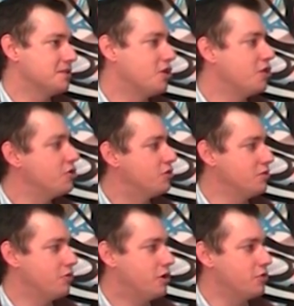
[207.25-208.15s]

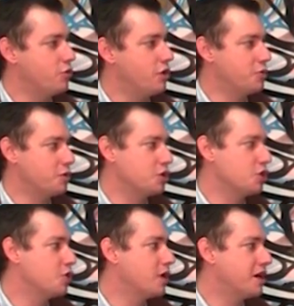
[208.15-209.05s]
I'll ride with
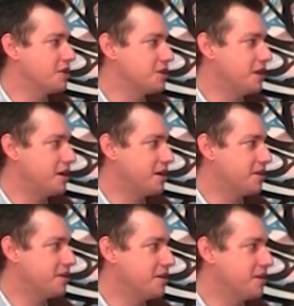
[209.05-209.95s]
you
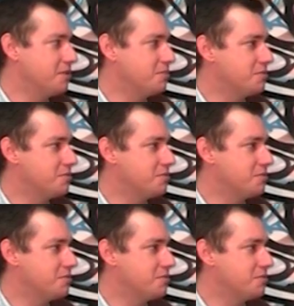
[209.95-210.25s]
hashtag